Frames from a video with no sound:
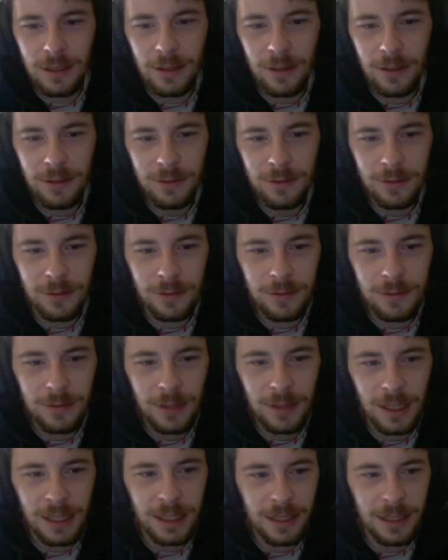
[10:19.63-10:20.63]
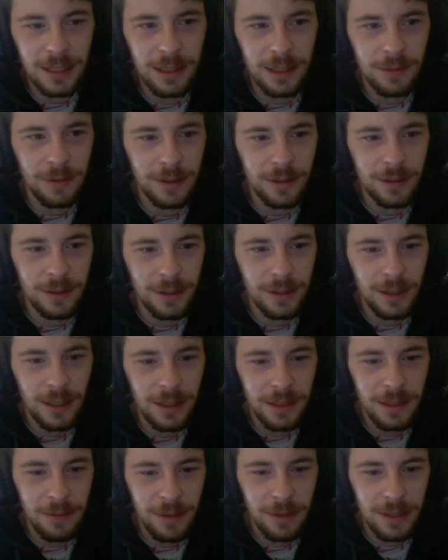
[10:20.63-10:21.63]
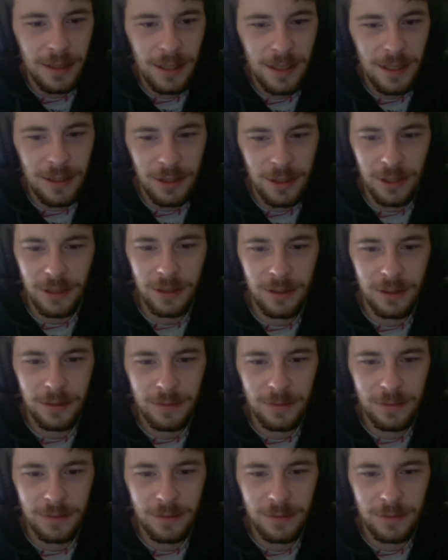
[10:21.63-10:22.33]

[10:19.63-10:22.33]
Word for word: Oh, I like this one. Color spread of Sanji.